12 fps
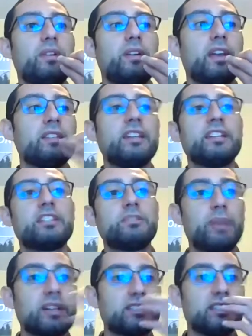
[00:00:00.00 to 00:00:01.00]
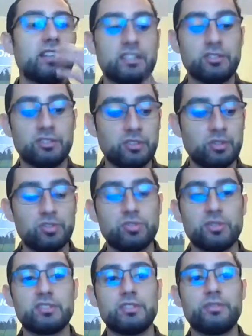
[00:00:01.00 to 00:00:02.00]
and then expect to get those
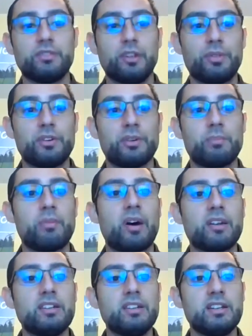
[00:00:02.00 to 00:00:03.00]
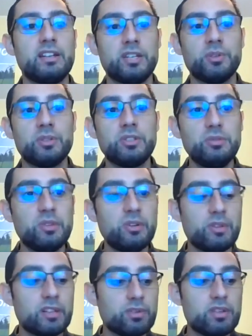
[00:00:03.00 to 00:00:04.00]
nutrients to flow through your body and heal you. No,
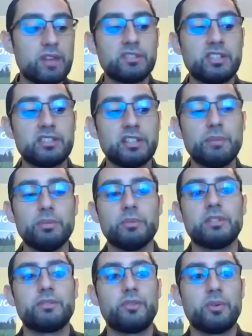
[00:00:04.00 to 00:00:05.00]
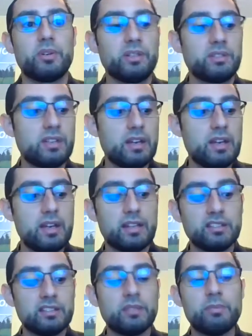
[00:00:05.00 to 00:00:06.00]
that's why you have to take supplements for it.
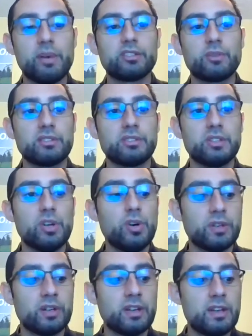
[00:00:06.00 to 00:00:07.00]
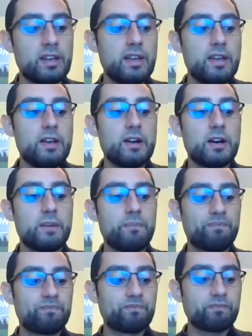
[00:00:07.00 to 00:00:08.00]
This is the best route to go in.
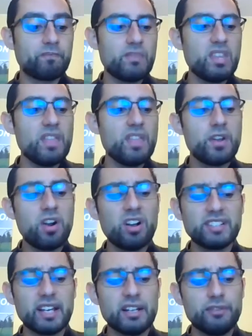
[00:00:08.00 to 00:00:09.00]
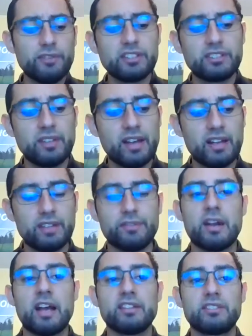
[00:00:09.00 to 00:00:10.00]
There are side effects to that. If
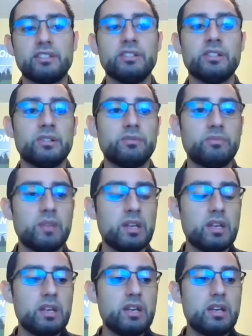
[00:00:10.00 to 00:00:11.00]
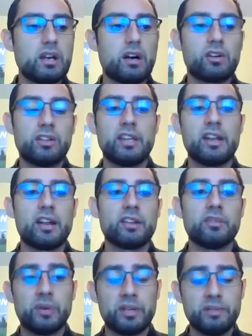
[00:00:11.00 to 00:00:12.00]
you're asking, I'll get that out of
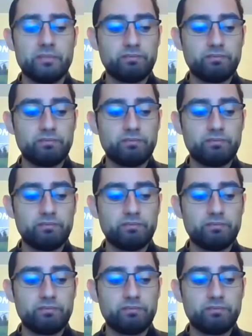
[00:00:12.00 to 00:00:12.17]
the way.